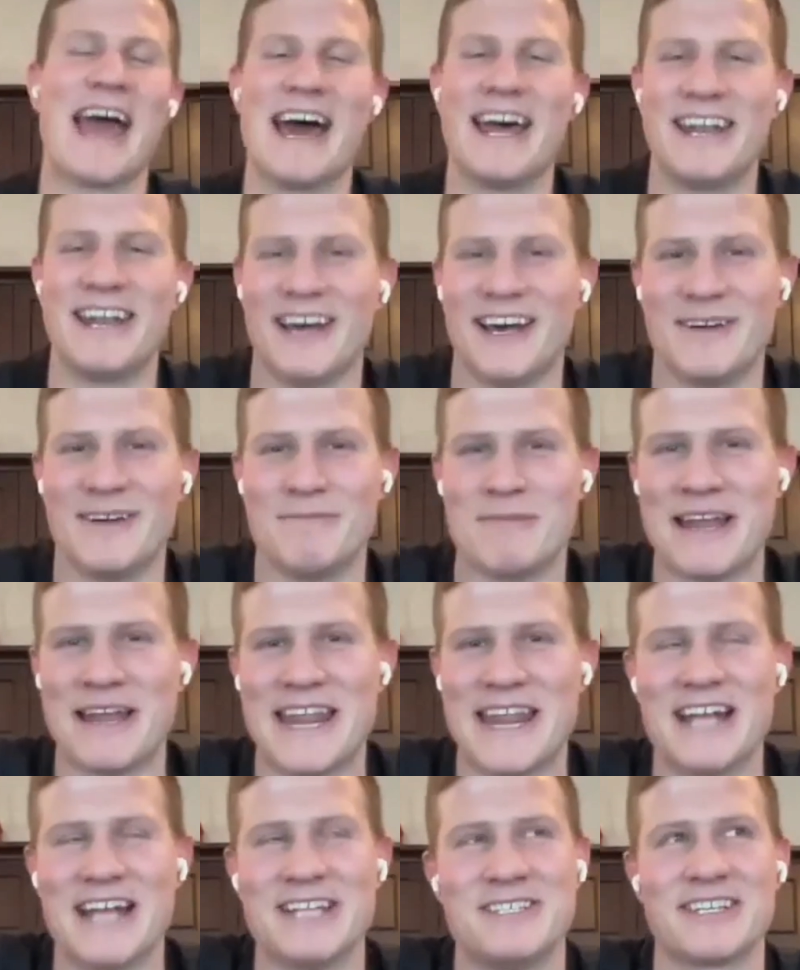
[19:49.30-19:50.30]
had my
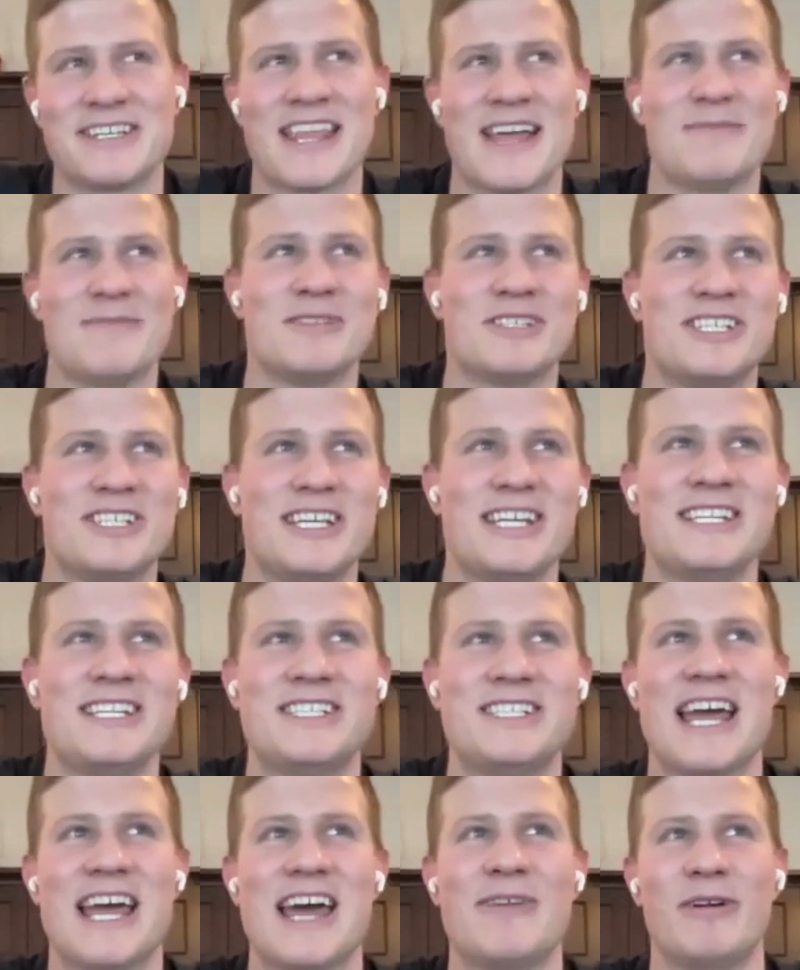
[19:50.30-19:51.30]
dad took that machine
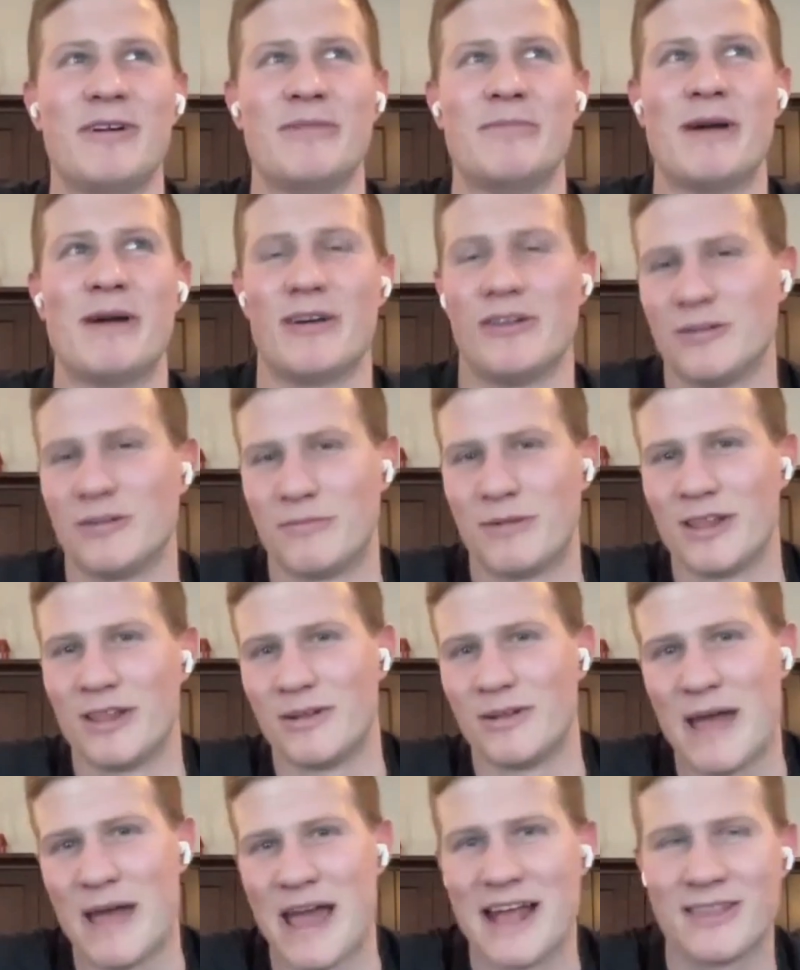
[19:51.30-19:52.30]
shed when my older
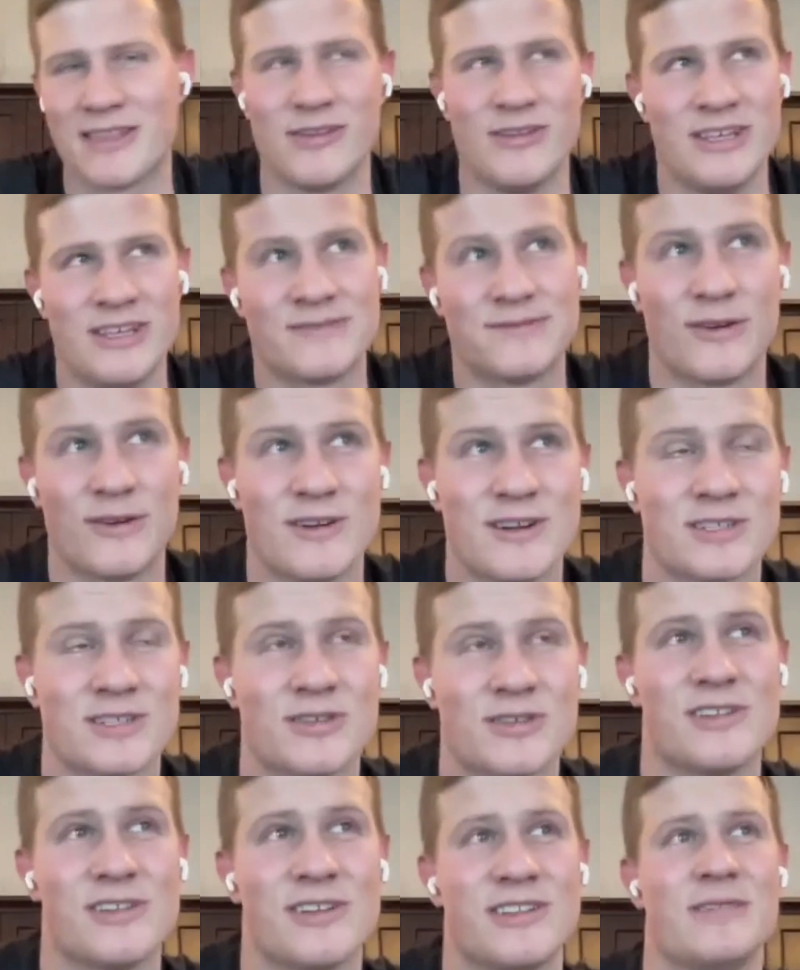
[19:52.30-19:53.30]
brother Matthew, he's 4 years
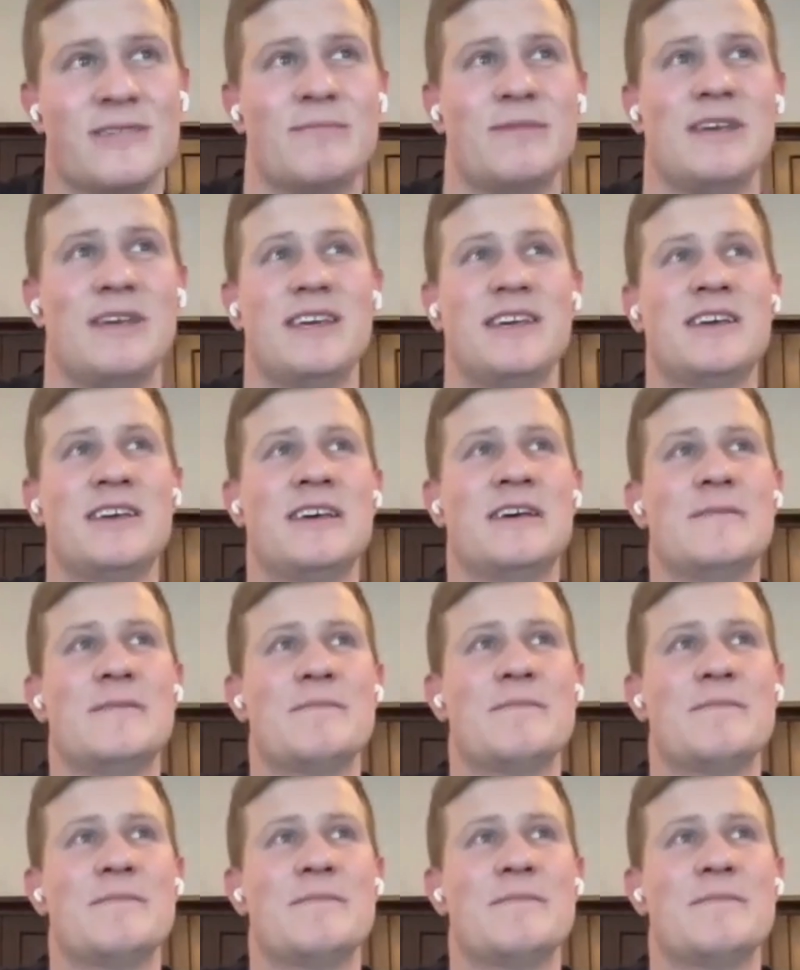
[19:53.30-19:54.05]
older than me,